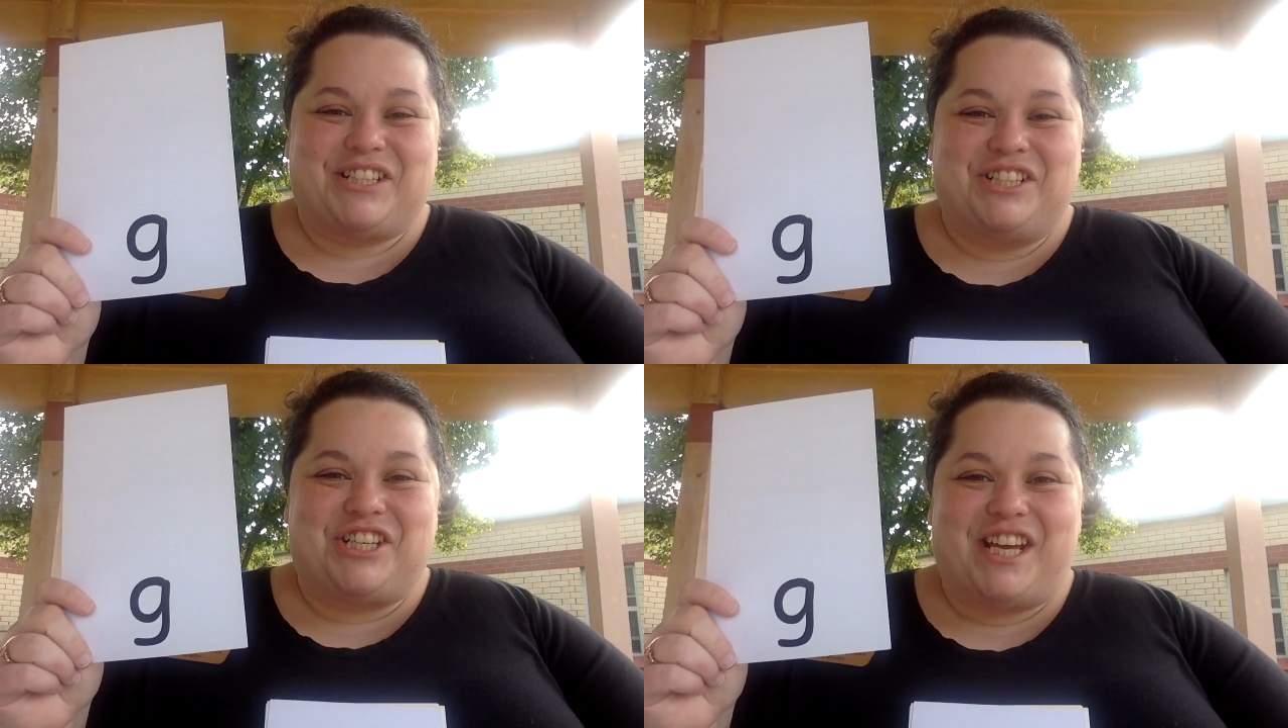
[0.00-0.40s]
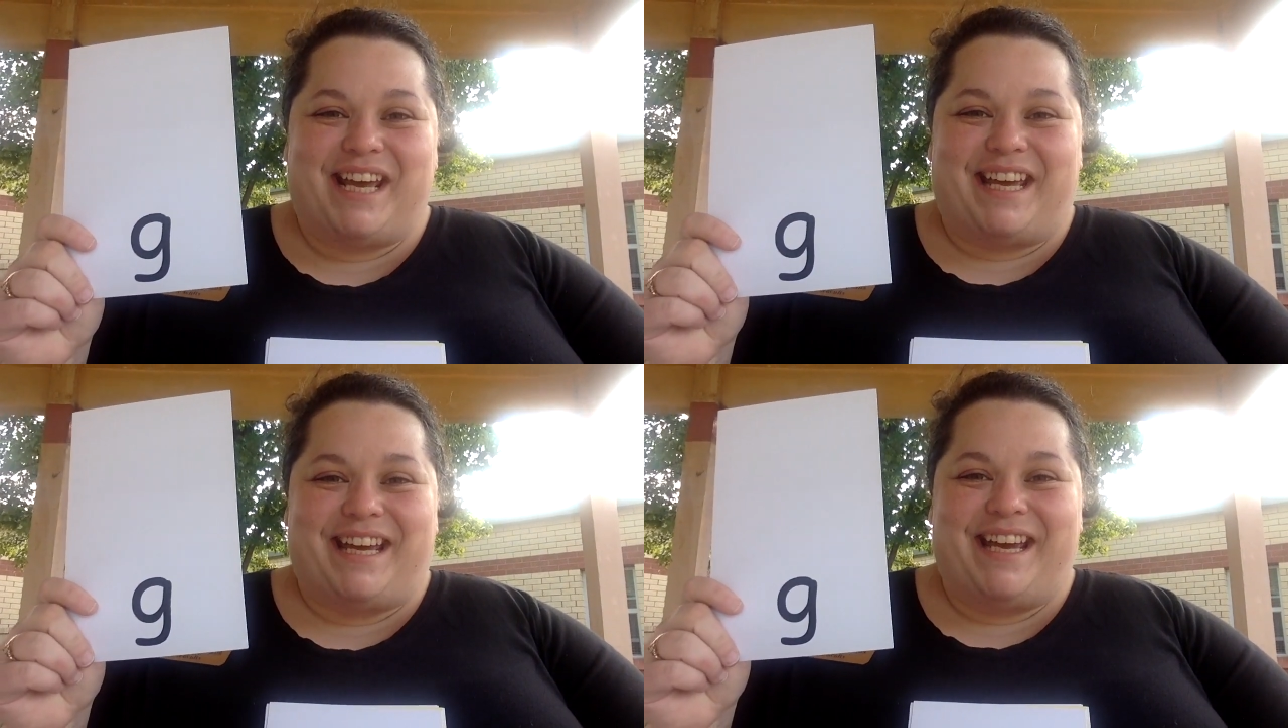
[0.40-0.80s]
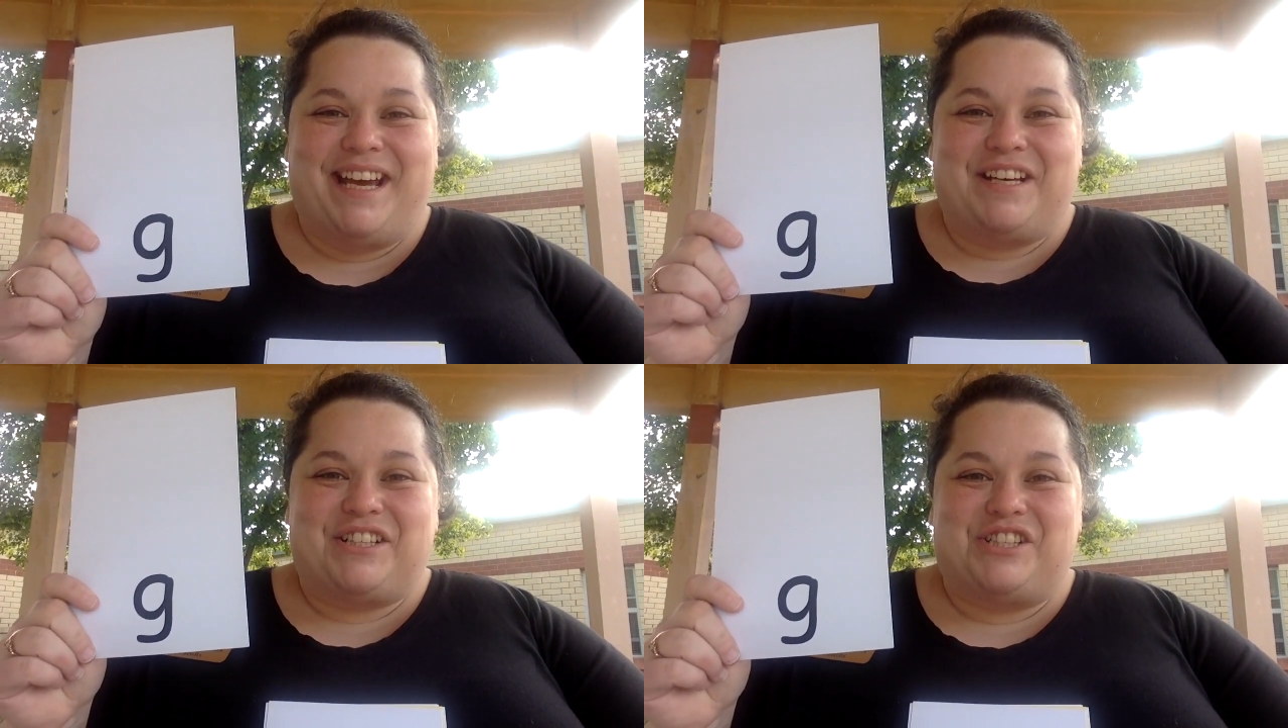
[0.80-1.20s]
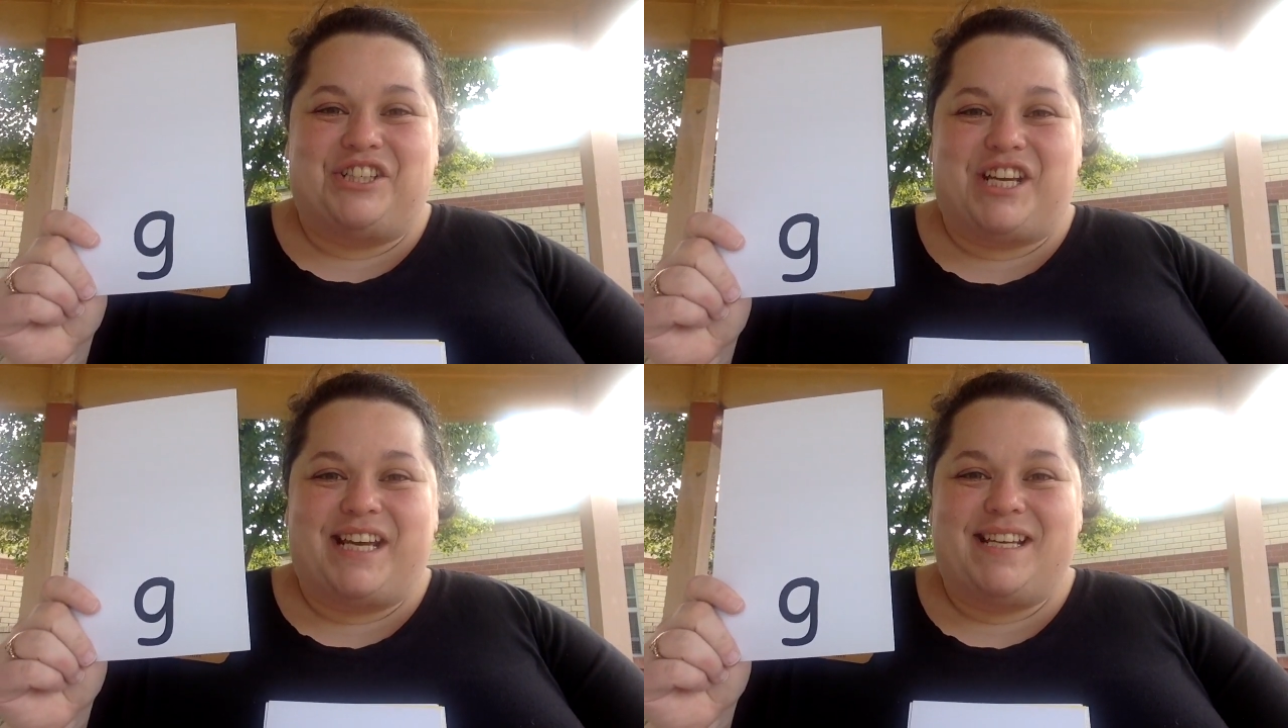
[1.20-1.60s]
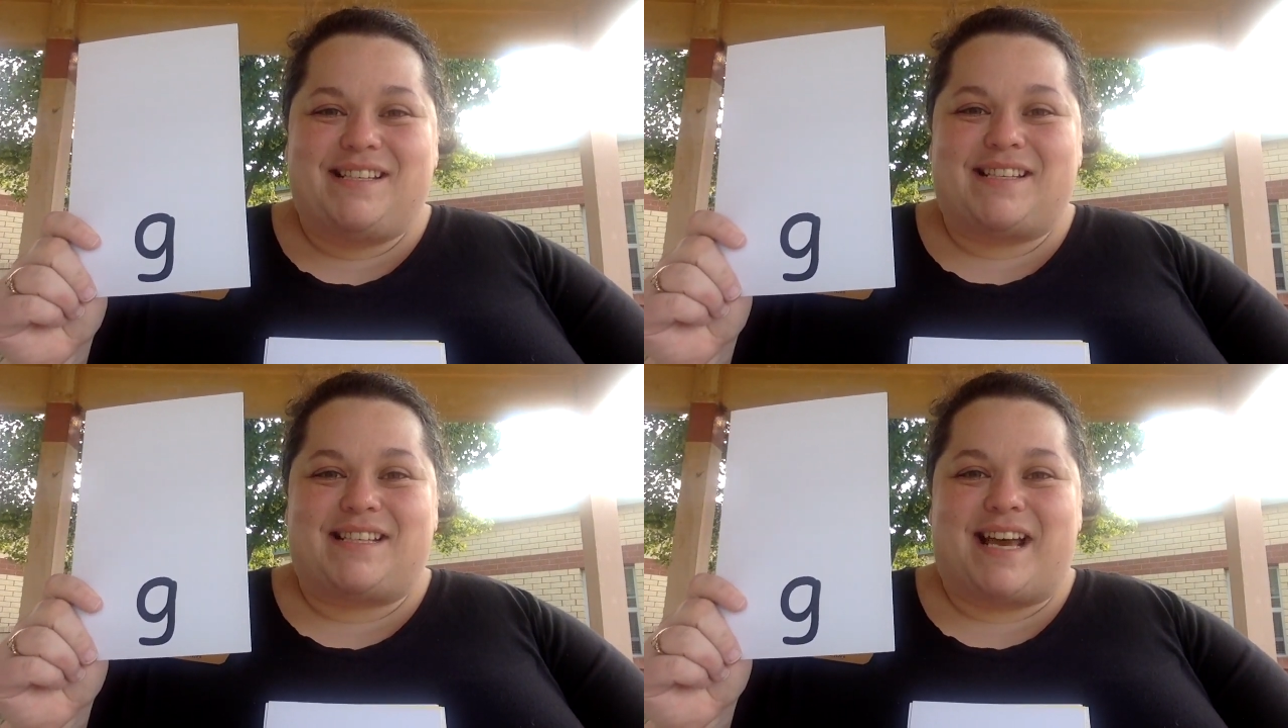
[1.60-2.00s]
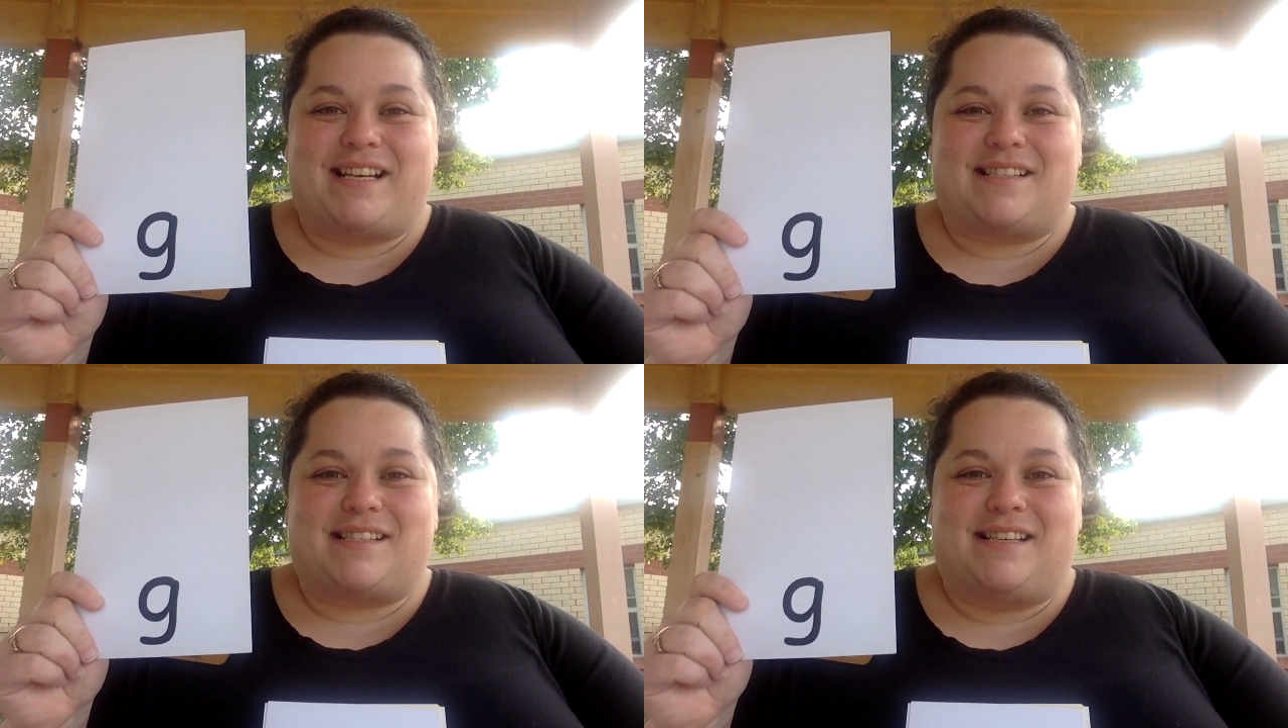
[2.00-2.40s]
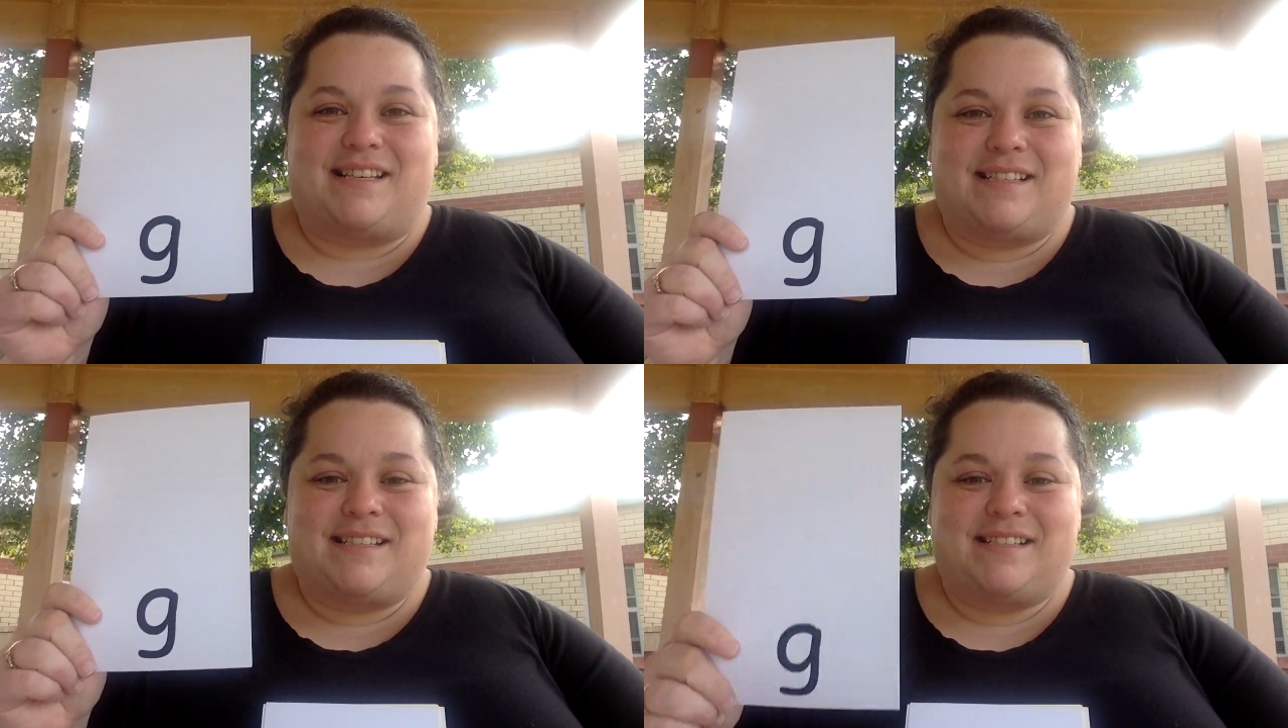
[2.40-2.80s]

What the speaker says: G. G says g.